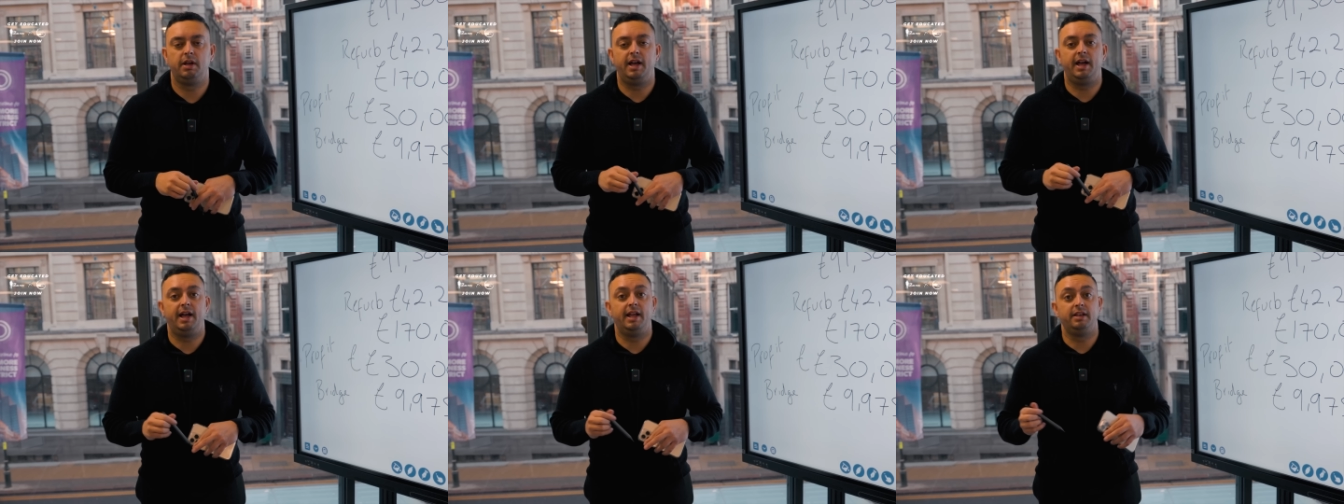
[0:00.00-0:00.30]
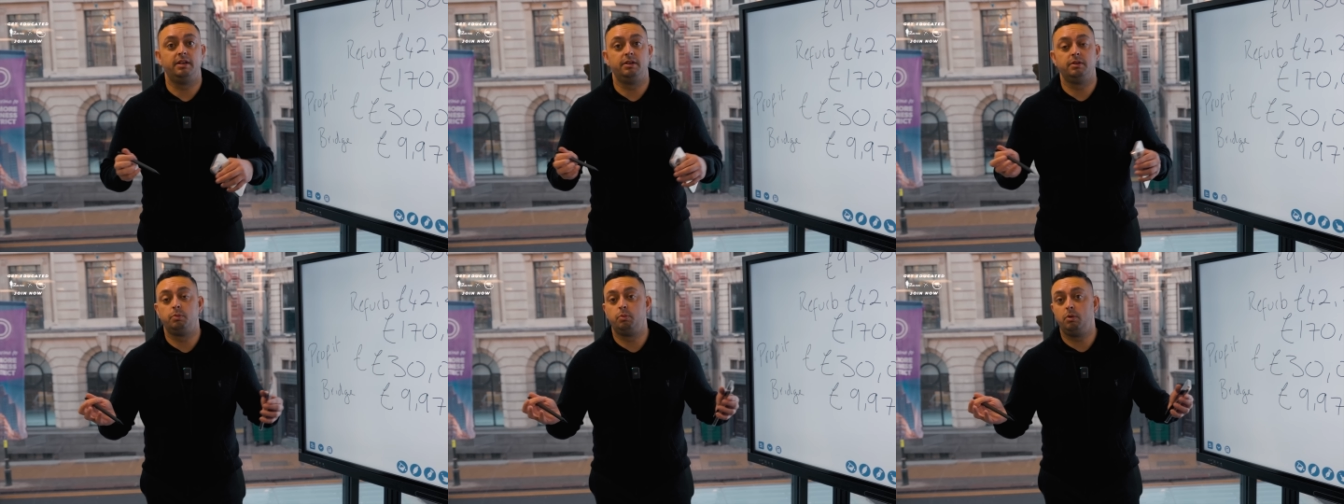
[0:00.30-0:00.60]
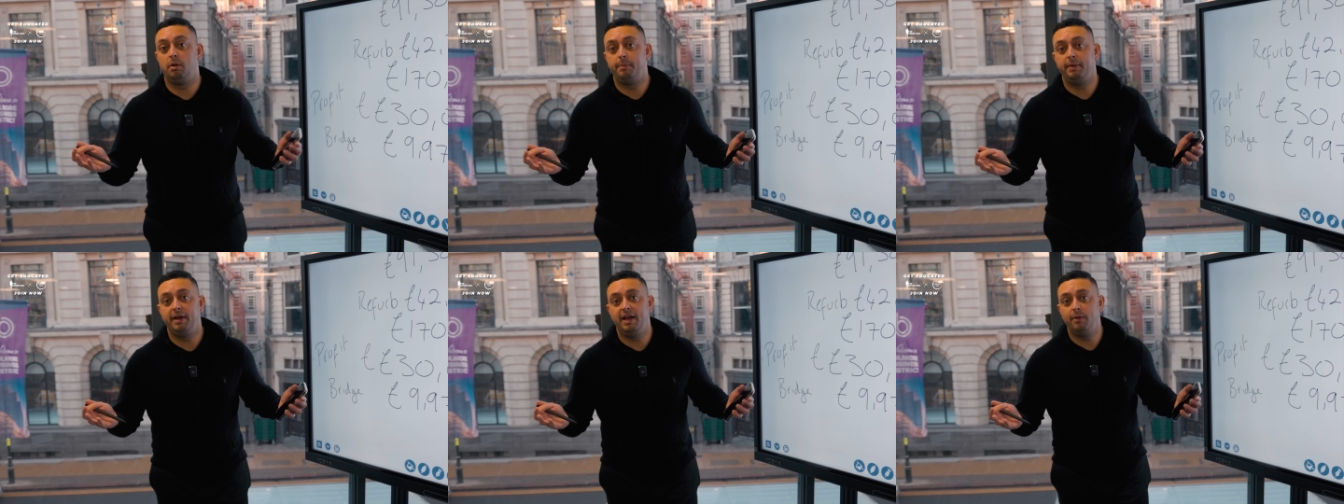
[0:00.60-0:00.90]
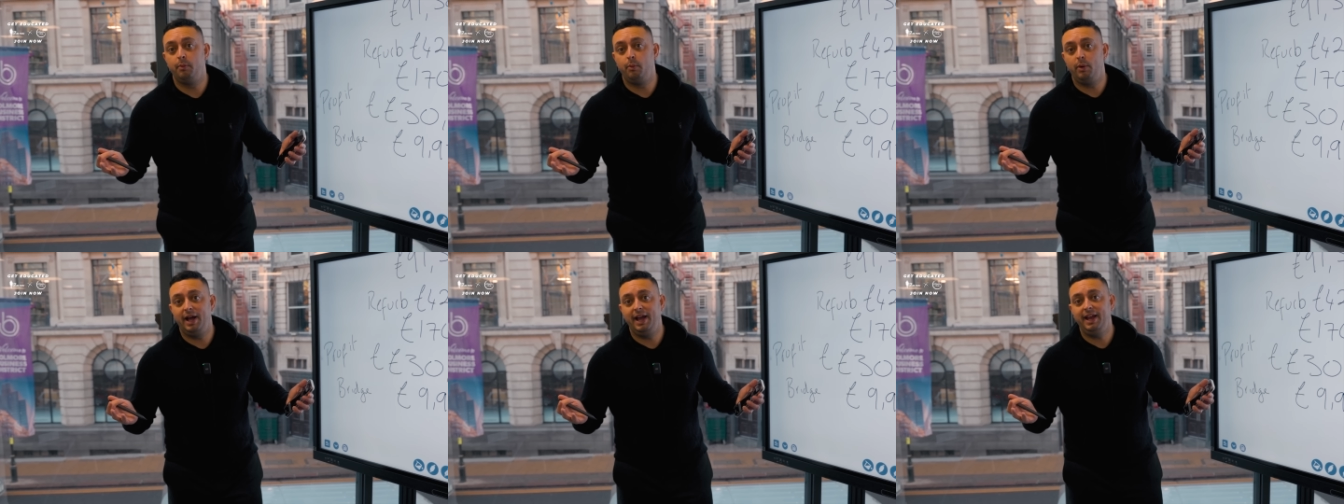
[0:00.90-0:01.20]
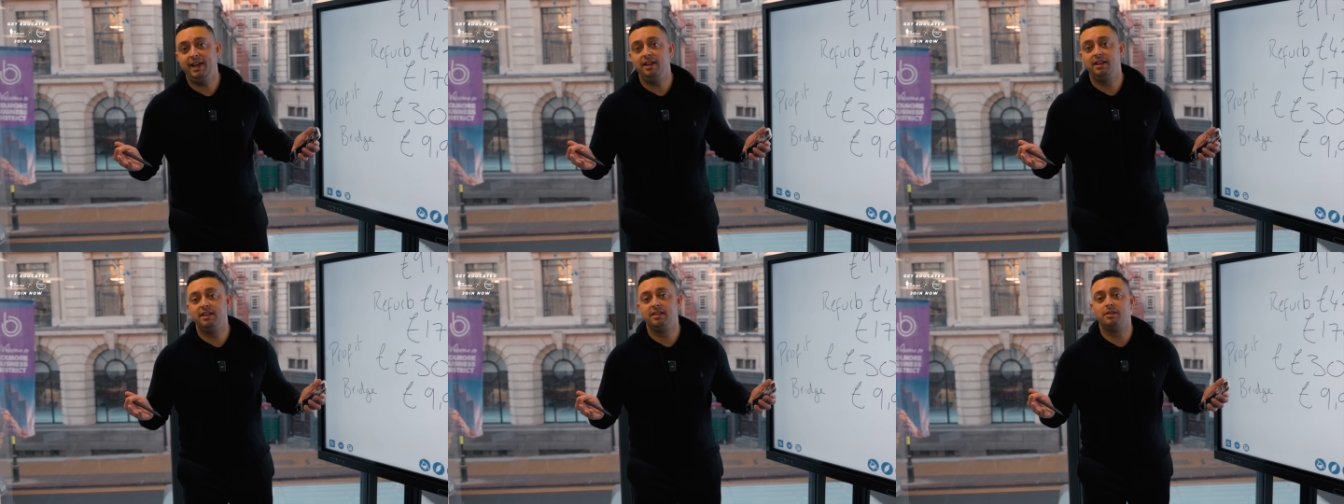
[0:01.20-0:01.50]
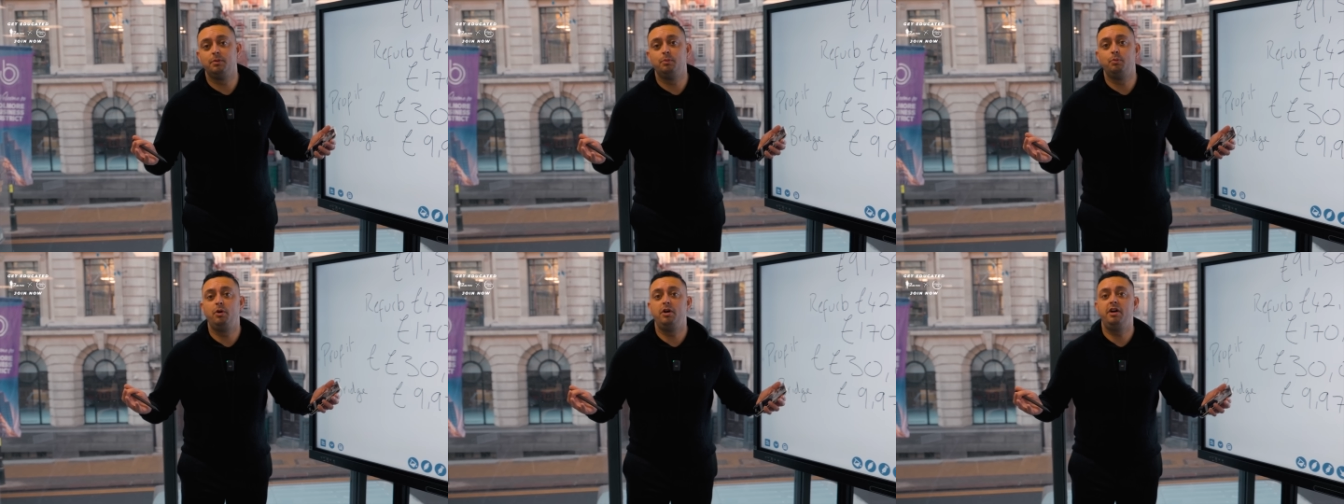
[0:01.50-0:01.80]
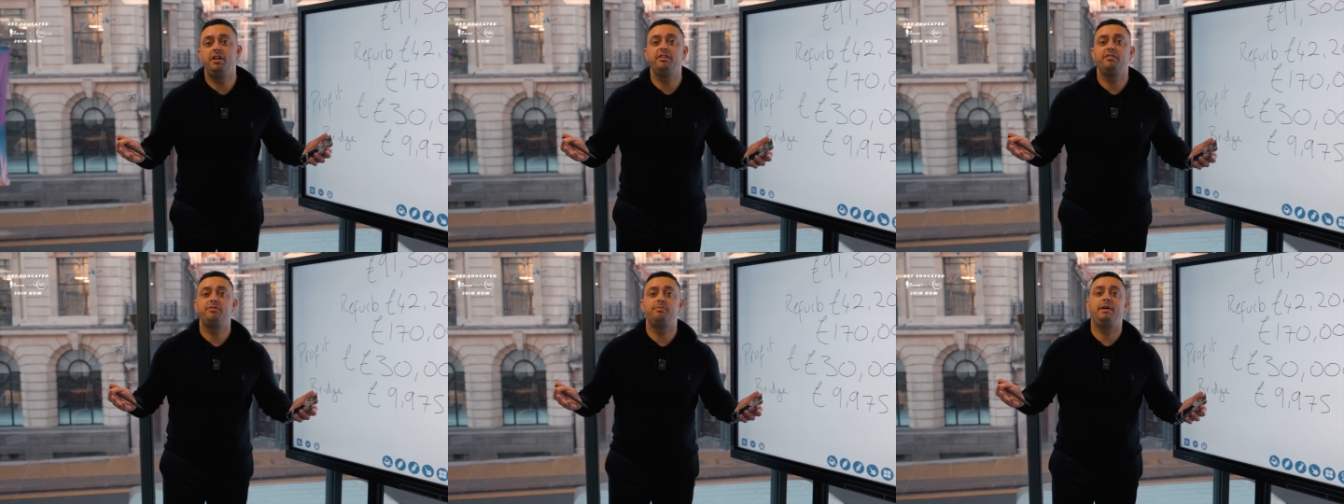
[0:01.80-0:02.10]
And what better way than
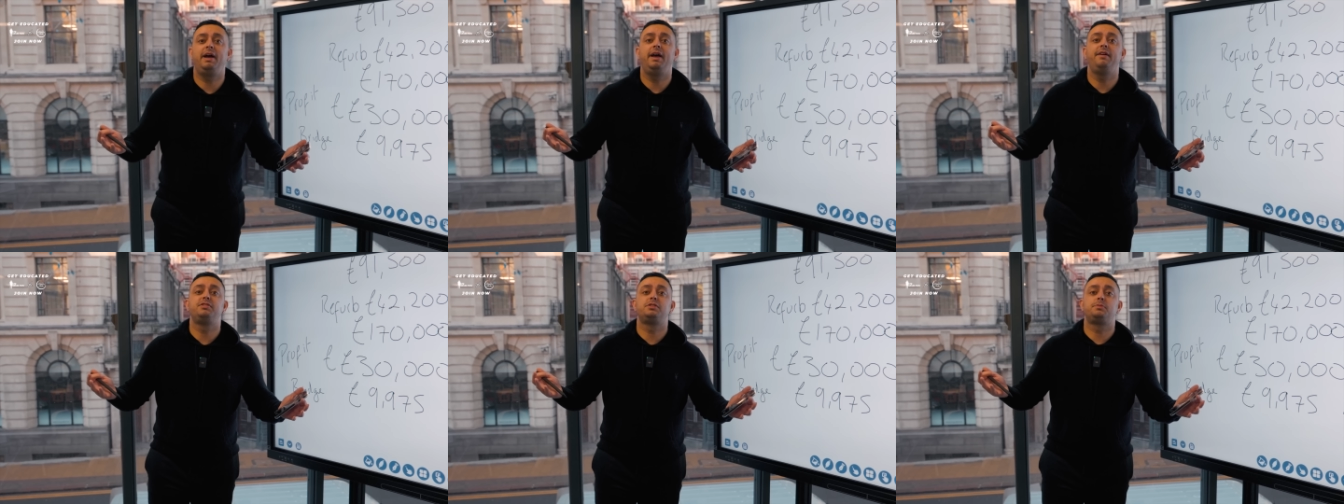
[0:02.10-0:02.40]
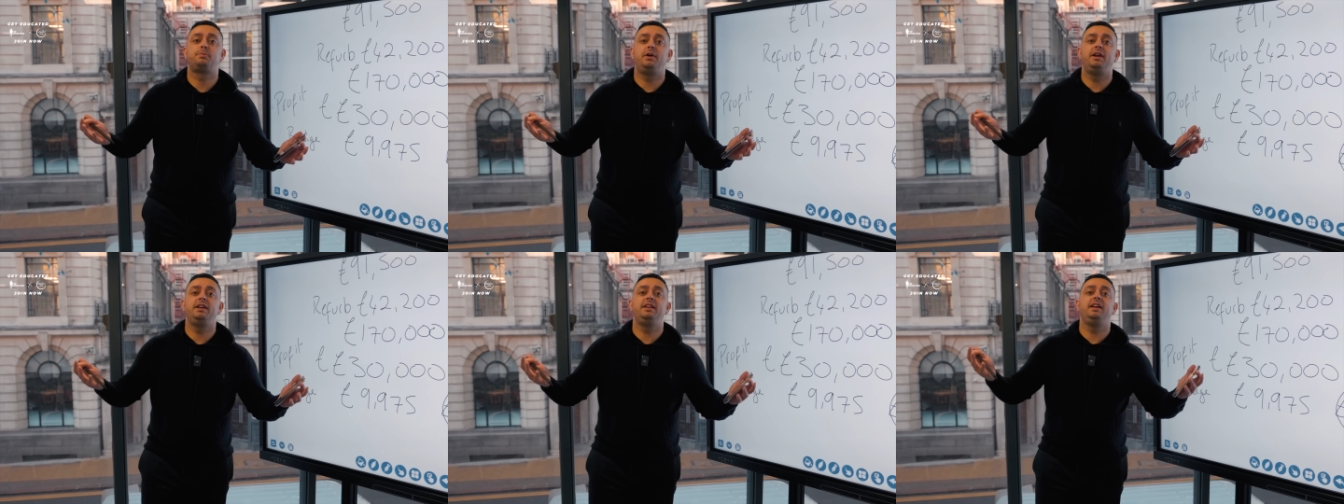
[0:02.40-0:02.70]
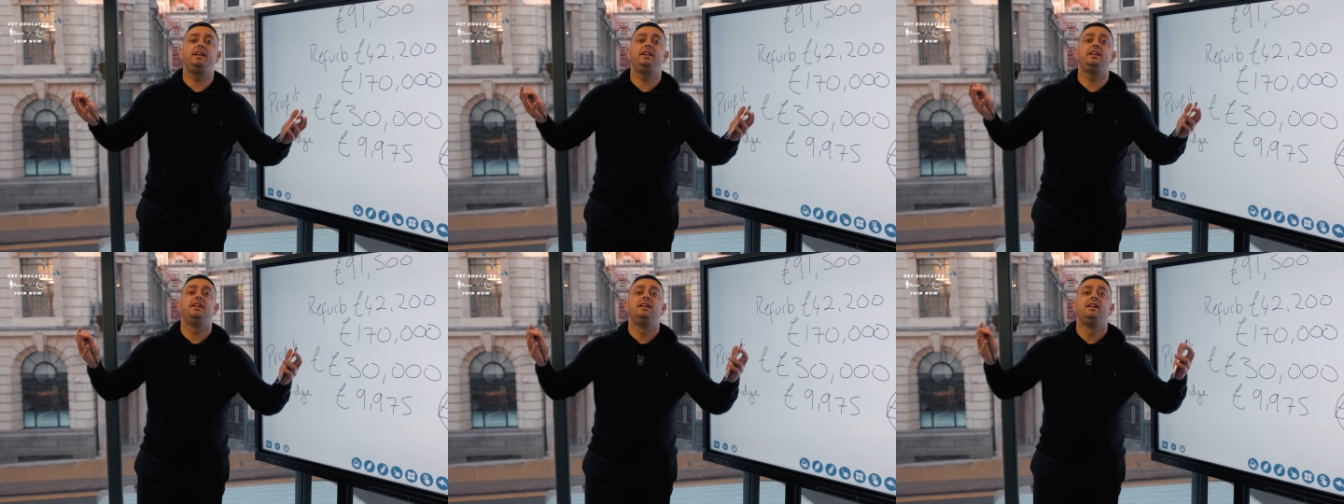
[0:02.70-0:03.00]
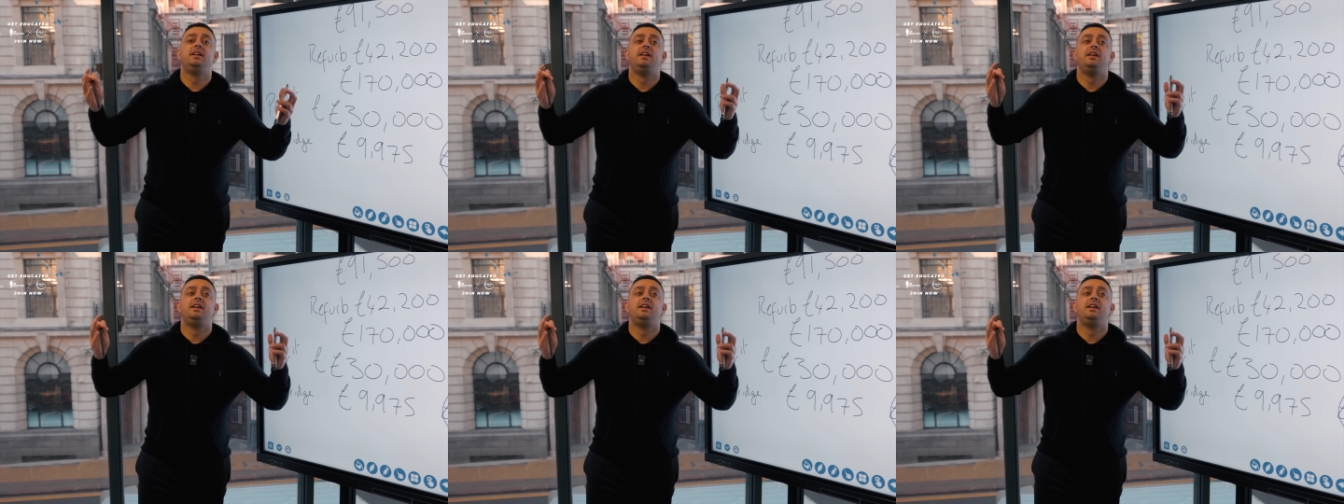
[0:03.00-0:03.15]
word of mouth spreading?